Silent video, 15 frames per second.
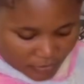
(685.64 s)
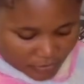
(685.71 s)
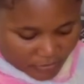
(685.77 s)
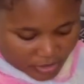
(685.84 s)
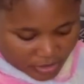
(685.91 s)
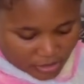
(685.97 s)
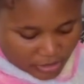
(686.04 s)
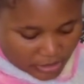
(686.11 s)

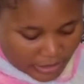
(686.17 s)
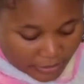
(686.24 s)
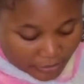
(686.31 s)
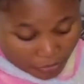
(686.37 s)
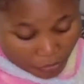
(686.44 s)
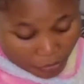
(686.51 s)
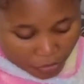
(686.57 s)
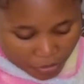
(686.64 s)
And kind
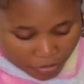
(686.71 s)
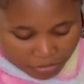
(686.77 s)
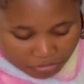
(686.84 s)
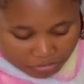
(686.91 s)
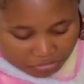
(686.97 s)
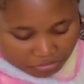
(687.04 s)
of warm.